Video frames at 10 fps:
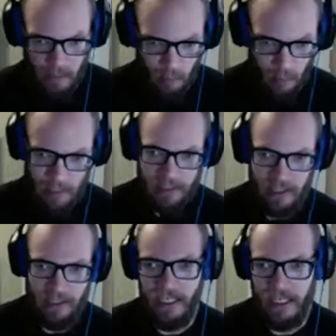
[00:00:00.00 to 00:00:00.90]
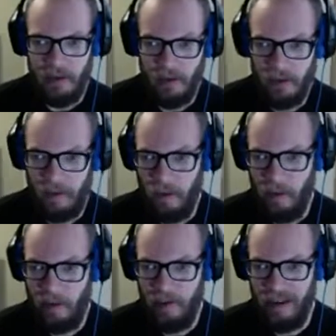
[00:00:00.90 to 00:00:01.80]
platonic or
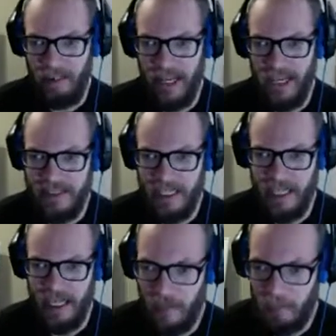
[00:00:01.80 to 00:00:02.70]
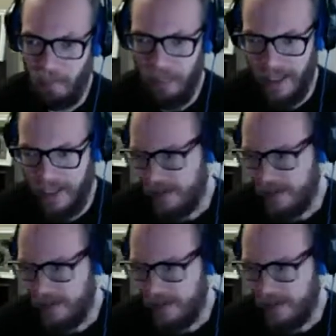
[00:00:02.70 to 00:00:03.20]
romantic, but